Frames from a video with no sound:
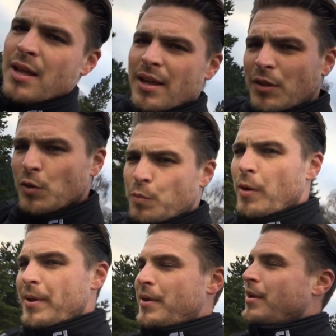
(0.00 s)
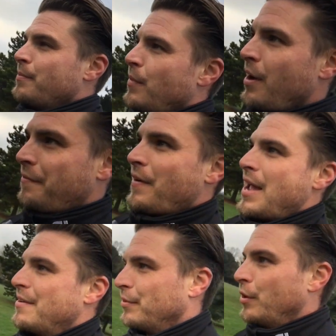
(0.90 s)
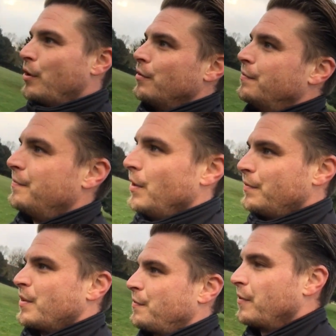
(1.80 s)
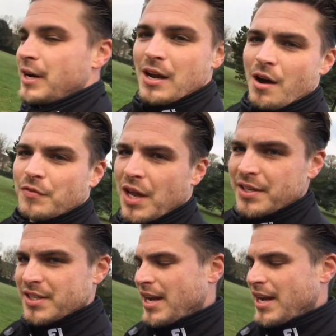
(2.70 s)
This was probably my favourite of the 3 that I've done